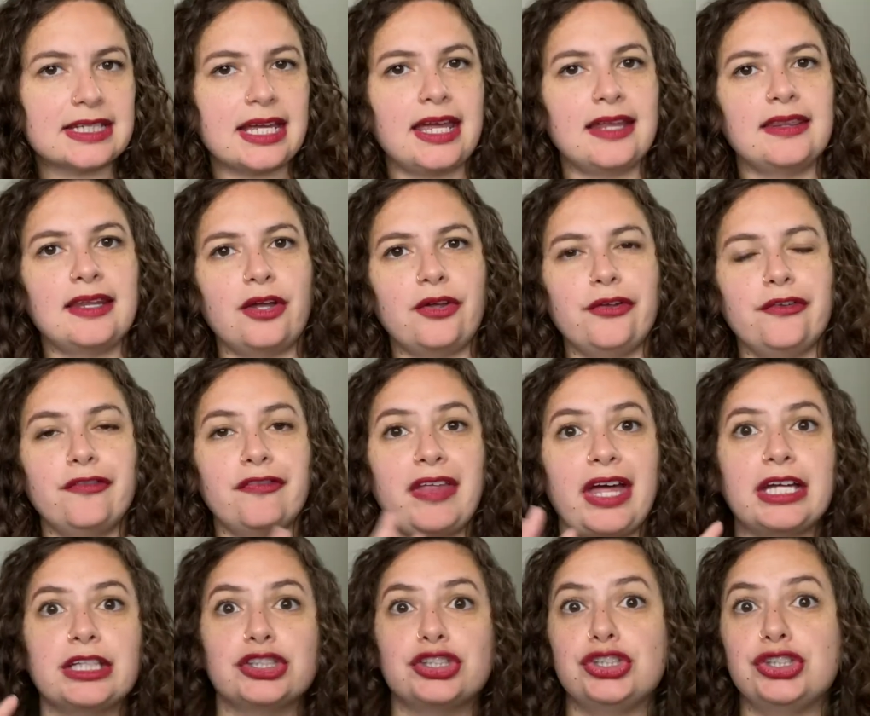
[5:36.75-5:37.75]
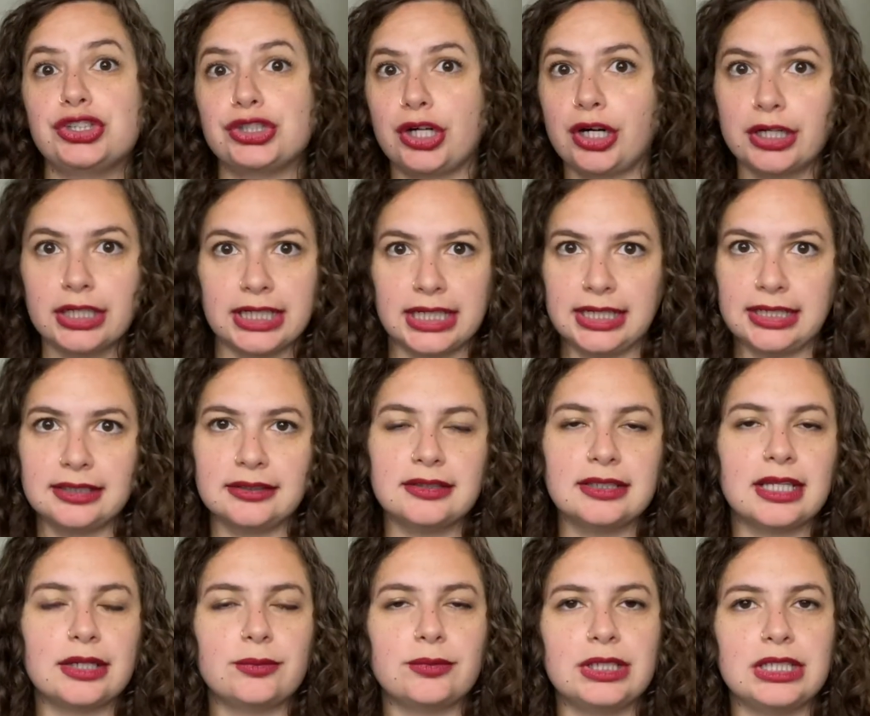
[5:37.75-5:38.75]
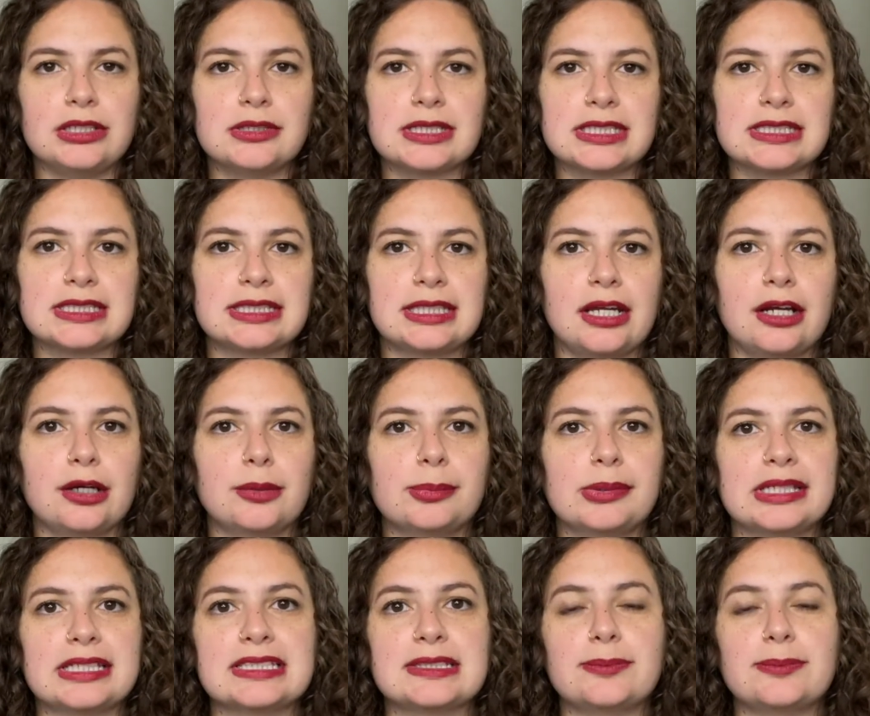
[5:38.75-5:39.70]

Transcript: and all of that jargon that we use as therapists,